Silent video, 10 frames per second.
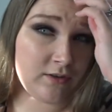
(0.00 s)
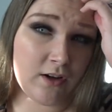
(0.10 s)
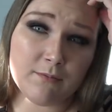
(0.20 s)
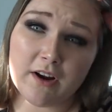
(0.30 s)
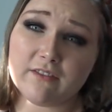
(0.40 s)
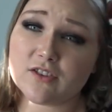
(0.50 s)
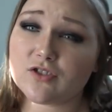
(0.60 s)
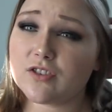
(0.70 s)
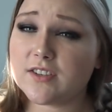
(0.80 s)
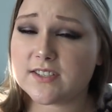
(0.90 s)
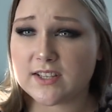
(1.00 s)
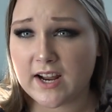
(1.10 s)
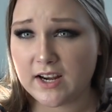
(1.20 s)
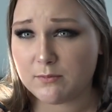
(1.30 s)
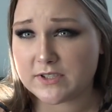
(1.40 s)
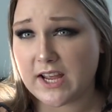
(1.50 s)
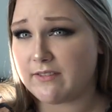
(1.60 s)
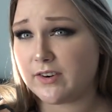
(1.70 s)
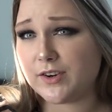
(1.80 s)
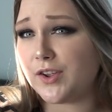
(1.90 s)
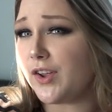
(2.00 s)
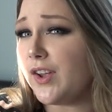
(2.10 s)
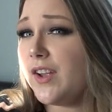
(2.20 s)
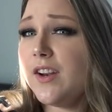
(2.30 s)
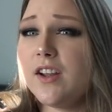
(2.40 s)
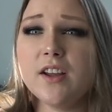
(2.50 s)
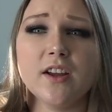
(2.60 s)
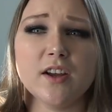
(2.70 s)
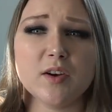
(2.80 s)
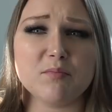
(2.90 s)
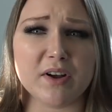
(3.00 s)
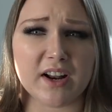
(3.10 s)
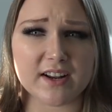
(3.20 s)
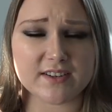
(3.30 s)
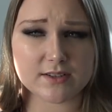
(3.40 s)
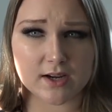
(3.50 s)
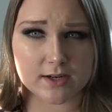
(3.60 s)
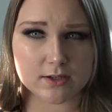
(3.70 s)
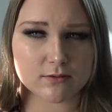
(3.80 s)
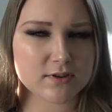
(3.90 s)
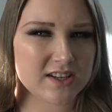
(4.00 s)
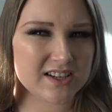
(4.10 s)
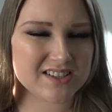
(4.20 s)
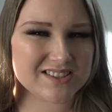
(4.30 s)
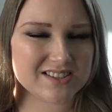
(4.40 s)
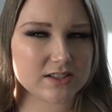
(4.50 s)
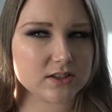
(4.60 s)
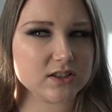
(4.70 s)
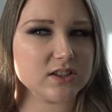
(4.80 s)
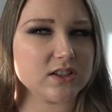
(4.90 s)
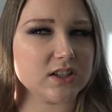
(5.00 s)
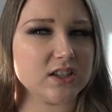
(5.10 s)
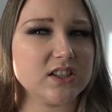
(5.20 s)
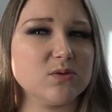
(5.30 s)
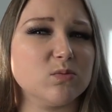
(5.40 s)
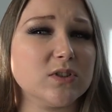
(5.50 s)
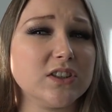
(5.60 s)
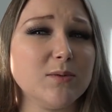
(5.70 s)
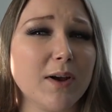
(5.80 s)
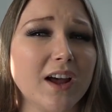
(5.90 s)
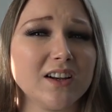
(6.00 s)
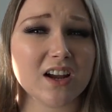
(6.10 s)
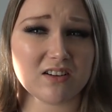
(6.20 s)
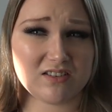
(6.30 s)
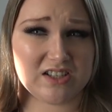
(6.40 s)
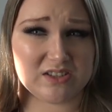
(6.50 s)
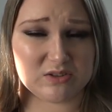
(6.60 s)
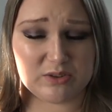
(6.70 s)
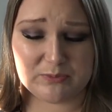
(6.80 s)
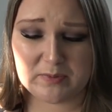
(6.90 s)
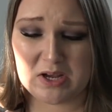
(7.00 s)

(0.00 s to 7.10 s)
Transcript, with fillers: I'm not even sure this lighting was ever good, but I, I don't think it's, I think it's really bad now. I don't know.